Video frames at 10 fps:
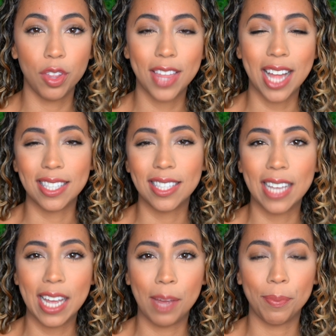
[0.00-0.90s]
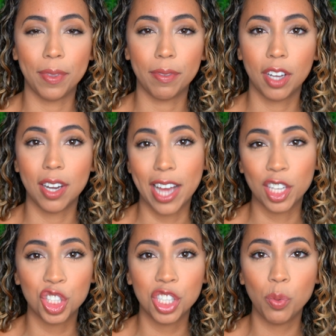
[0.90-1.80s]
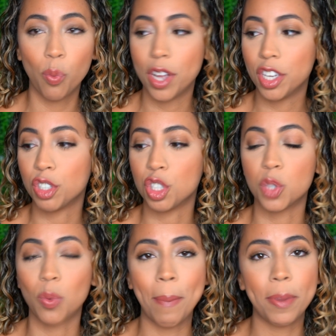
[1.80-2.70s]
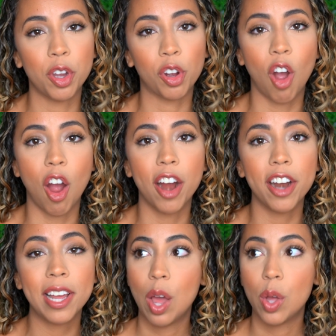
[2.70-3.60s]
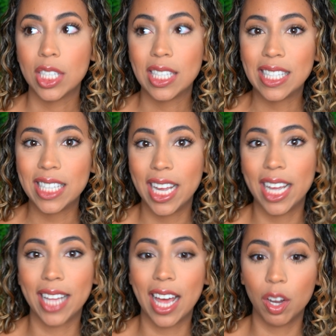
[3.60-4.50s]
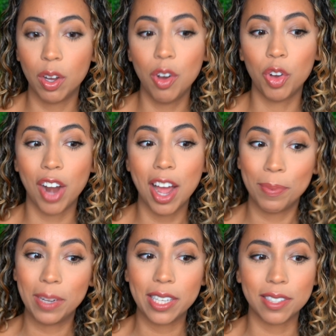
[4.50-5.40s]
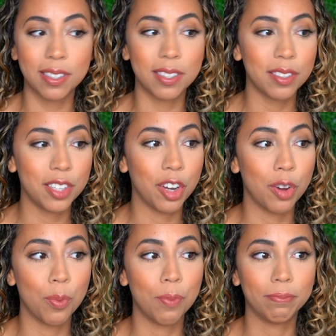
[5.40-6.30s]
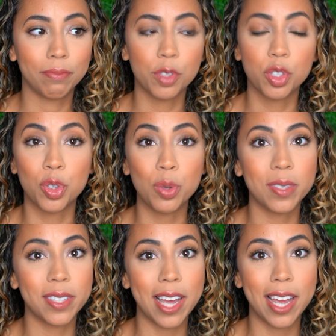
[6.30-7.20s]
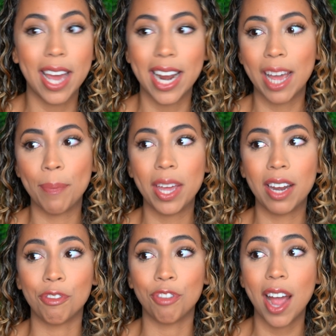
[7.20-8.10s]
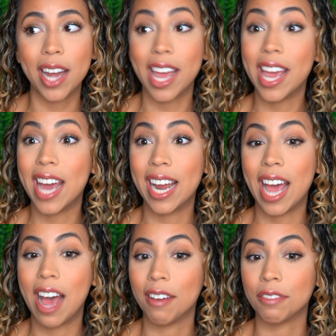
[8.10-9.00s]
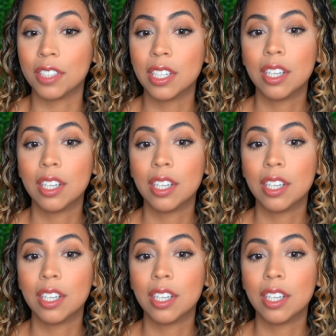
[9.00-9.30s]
that same connection when you're just swiping your card, seeing that, oh crap, it's, Tuesday and I get paid on Friday and I have